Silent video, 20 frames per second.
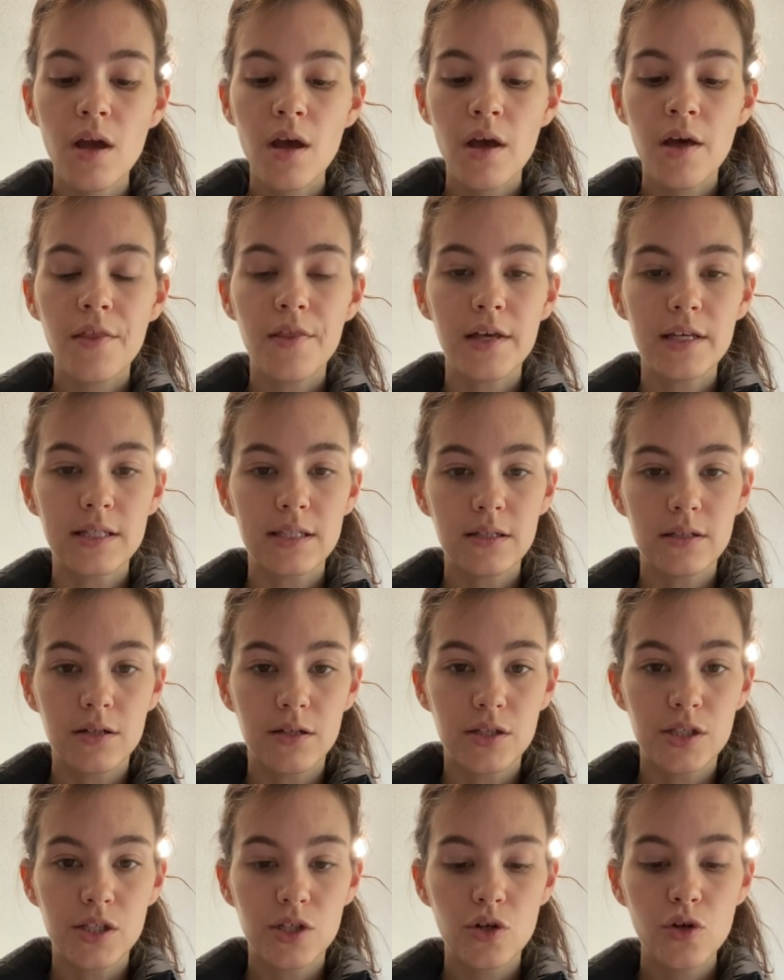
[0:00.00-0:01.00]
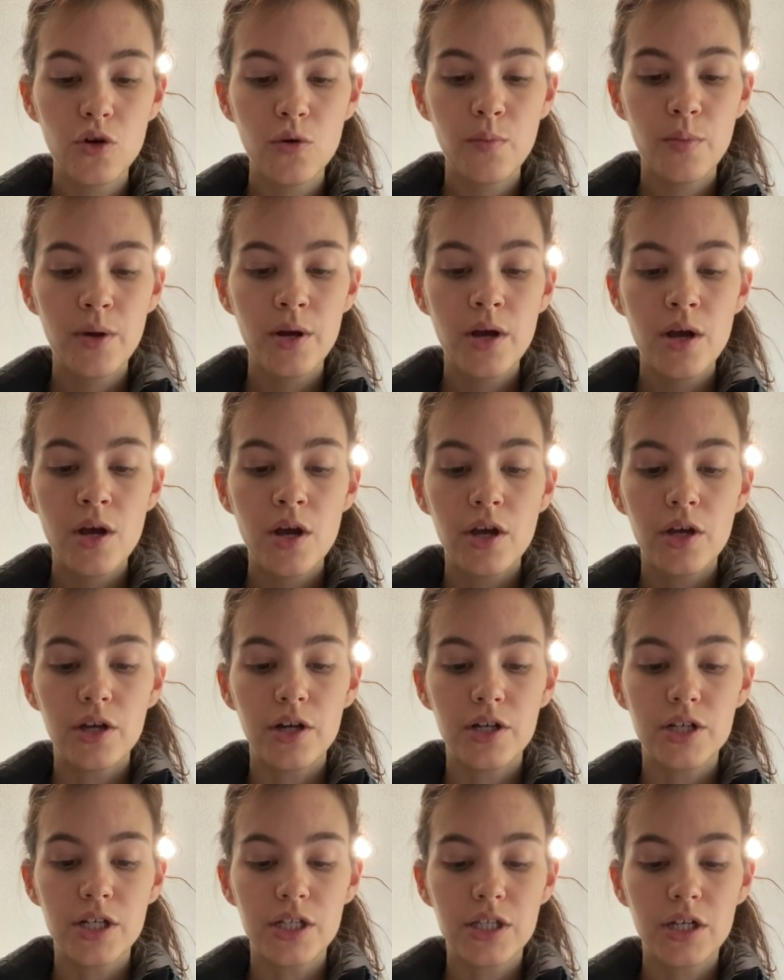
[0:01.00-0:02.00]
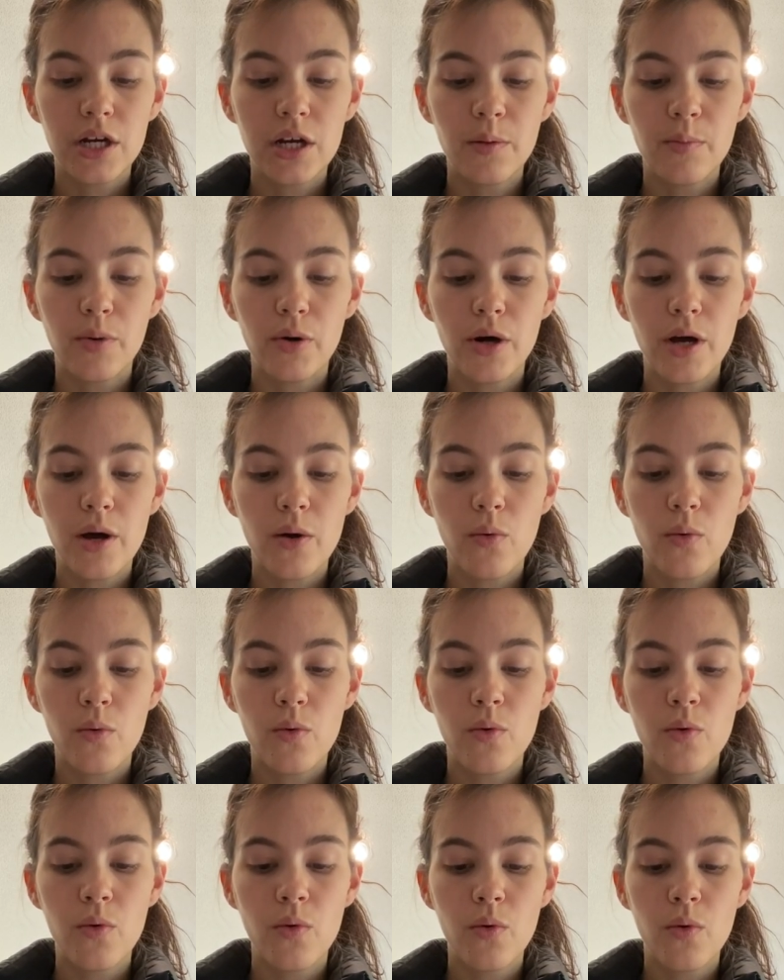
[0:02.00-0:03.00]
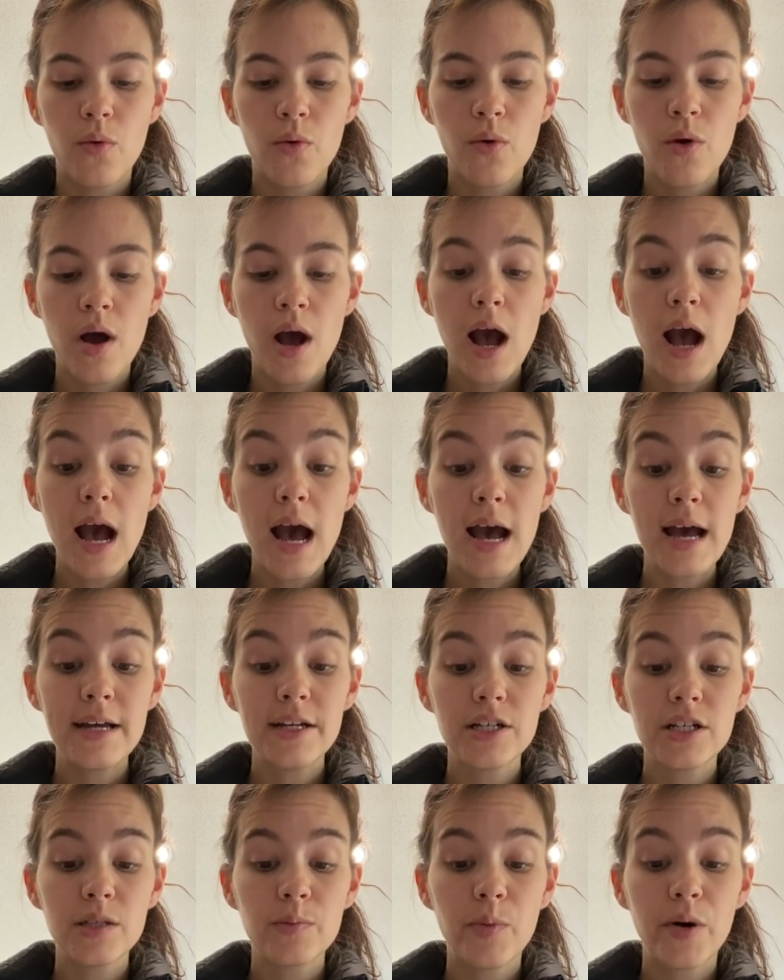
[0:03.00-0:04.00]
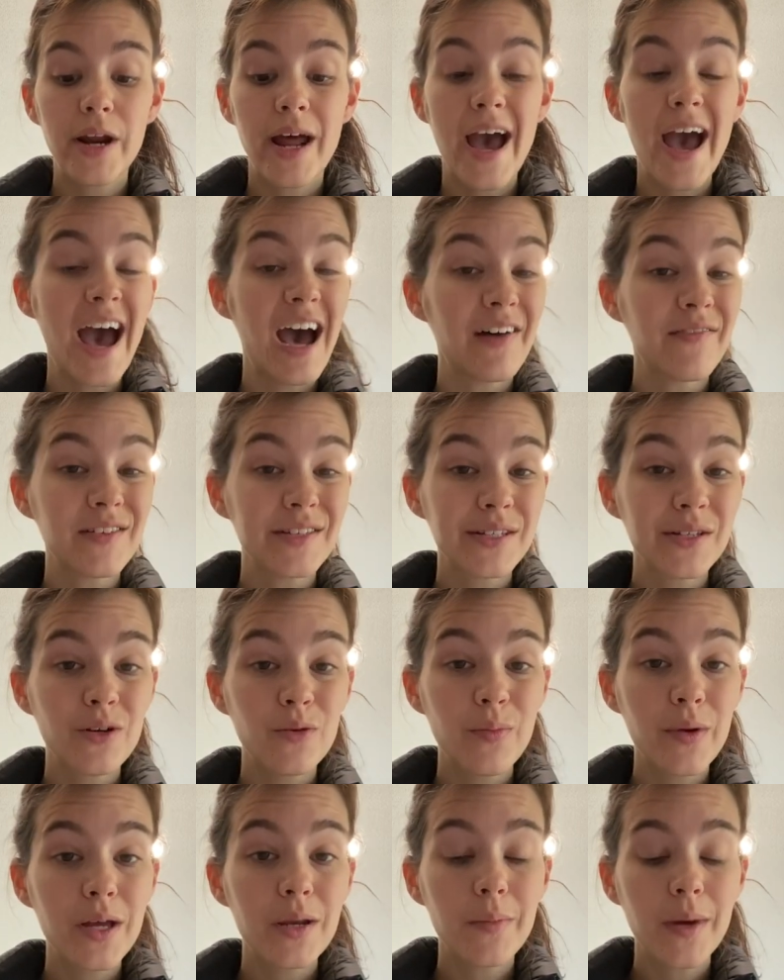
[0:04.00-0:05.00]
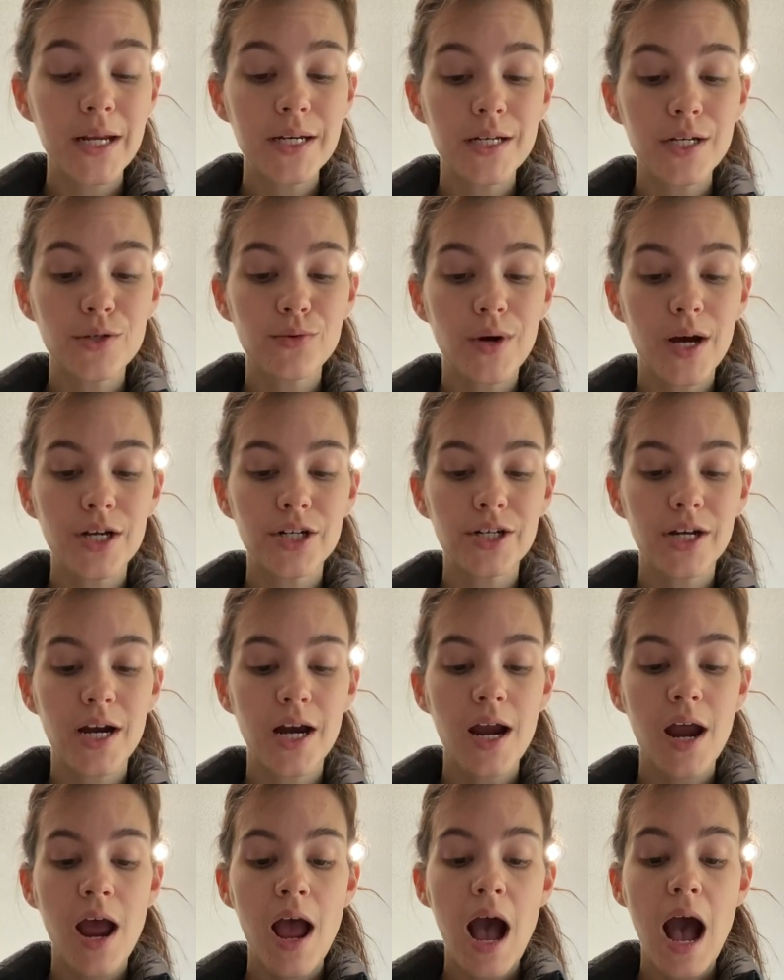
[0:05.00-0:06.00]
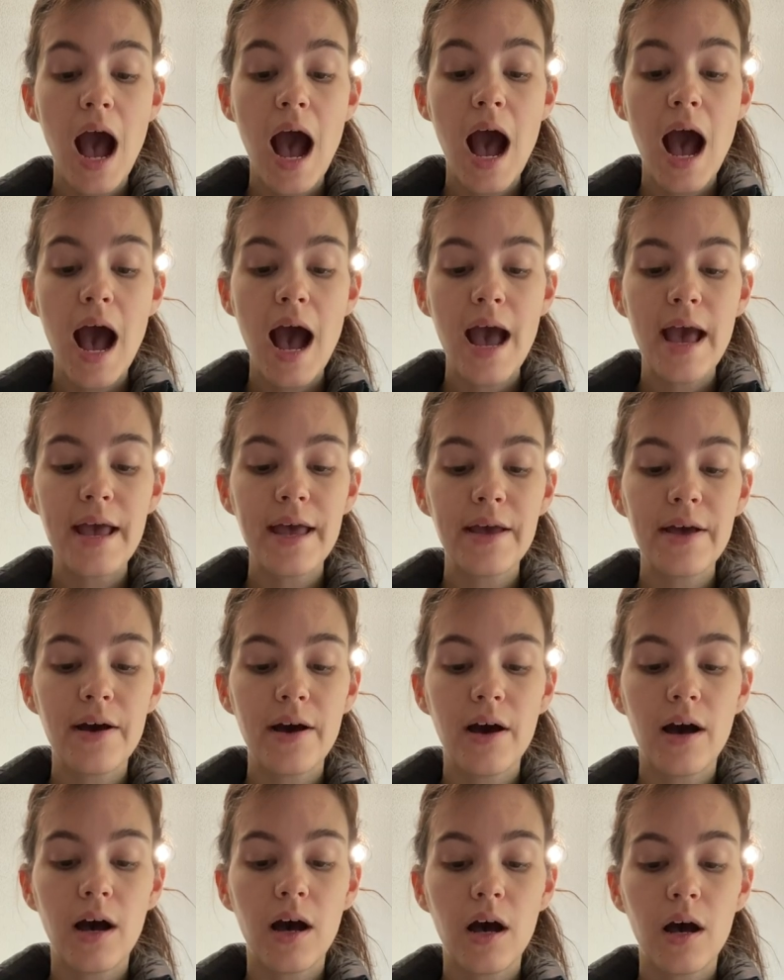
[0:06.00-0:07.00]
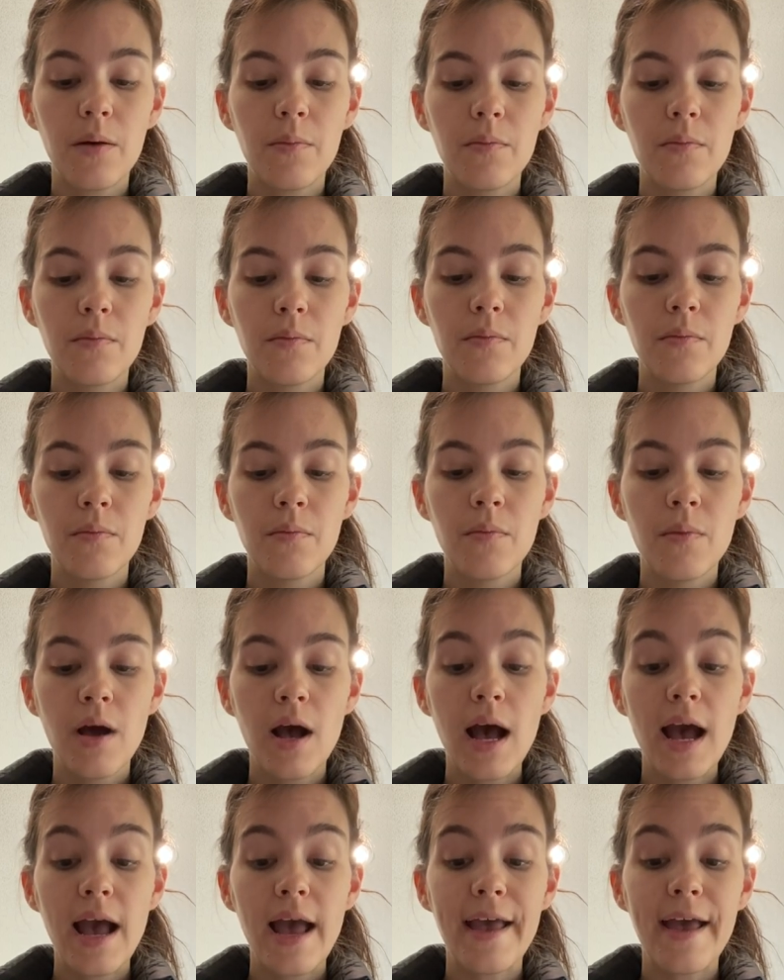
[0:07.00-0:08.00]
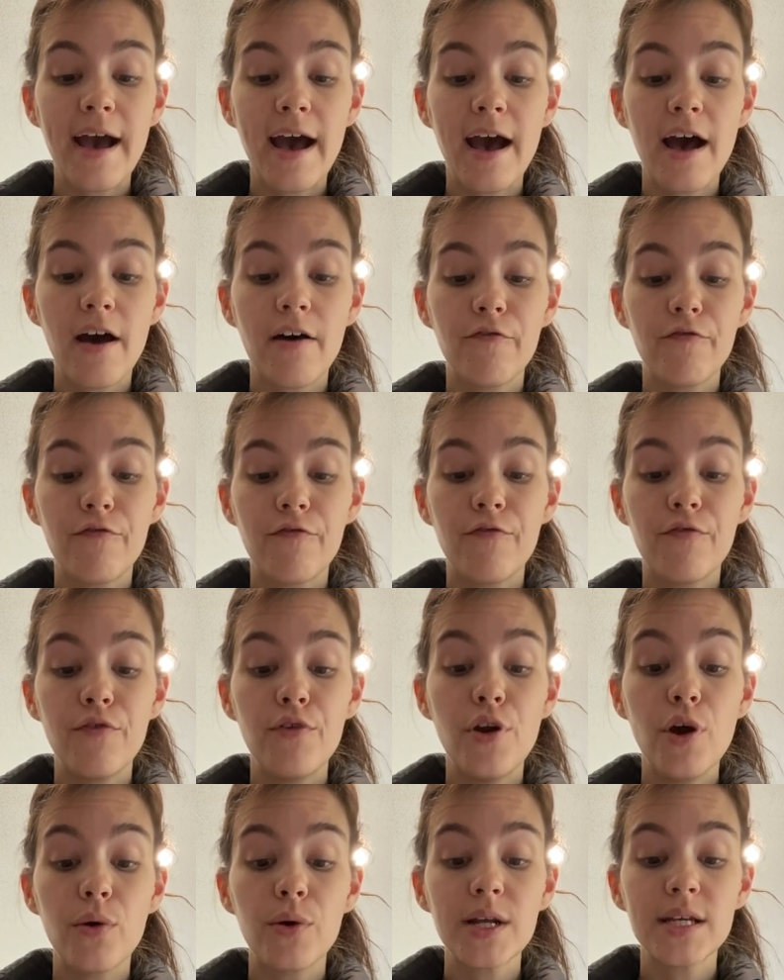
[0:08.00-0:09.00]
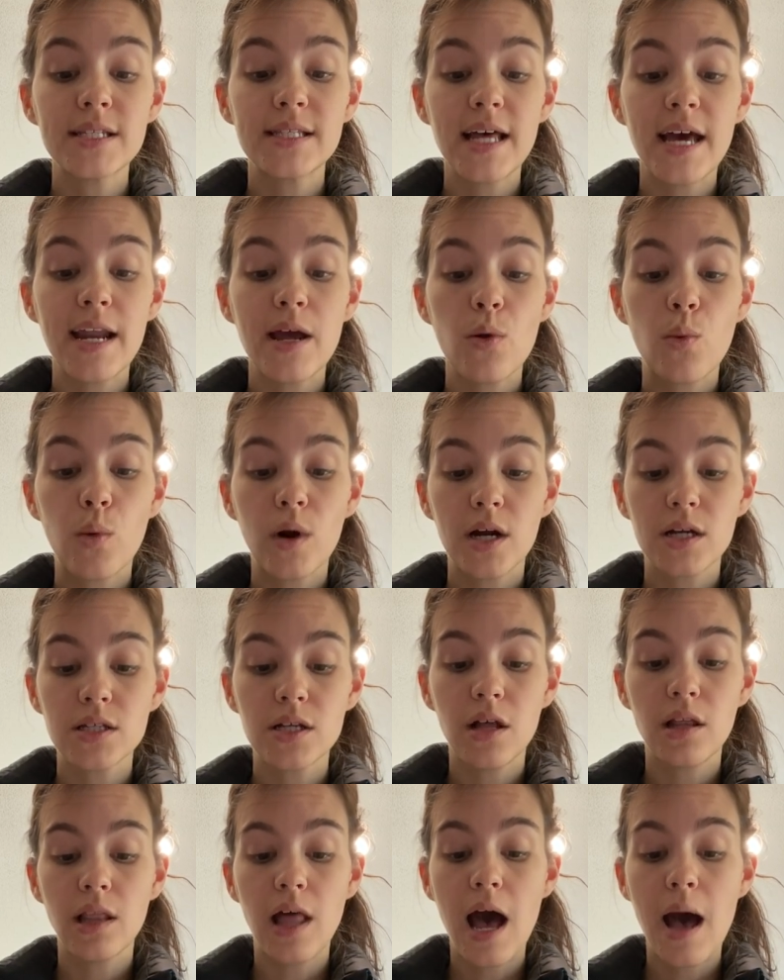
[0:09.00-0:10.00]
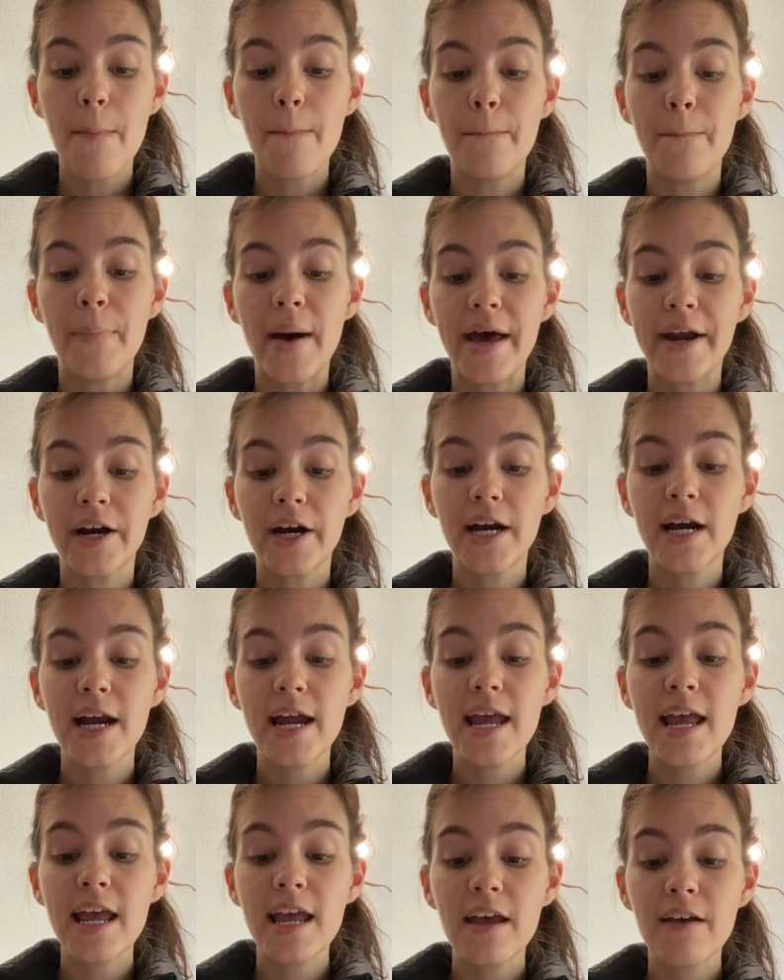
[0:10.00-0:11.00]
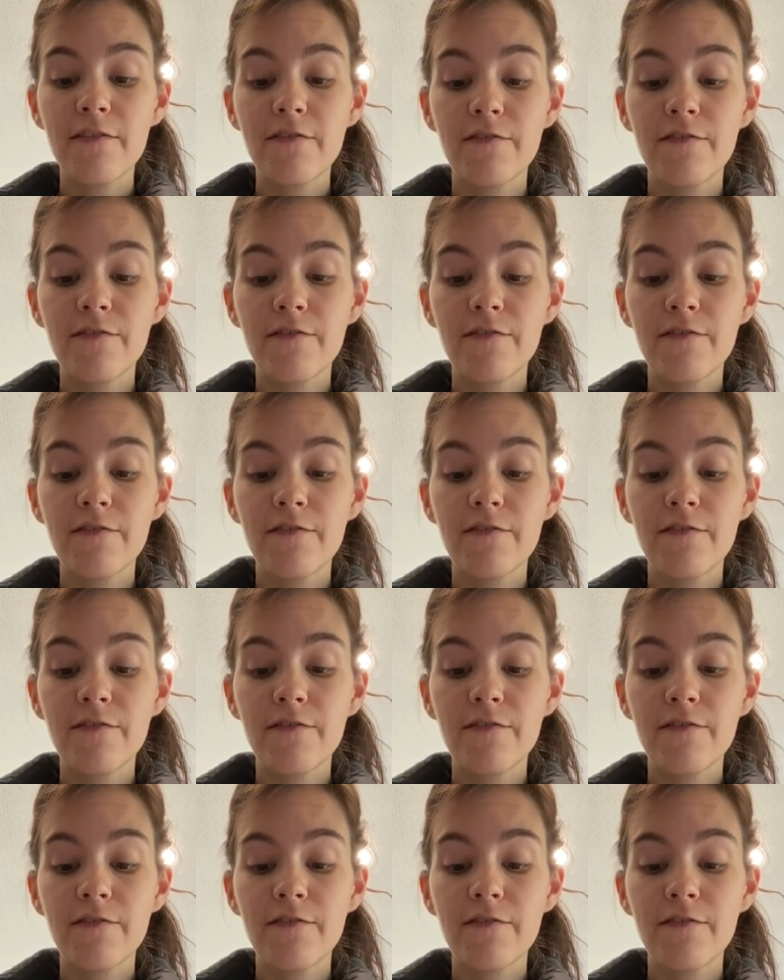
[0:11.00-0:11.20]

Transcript: this little scoop. You're just going to I just put a half a scoop in my dishwasher. I have noticed that it works a lot better if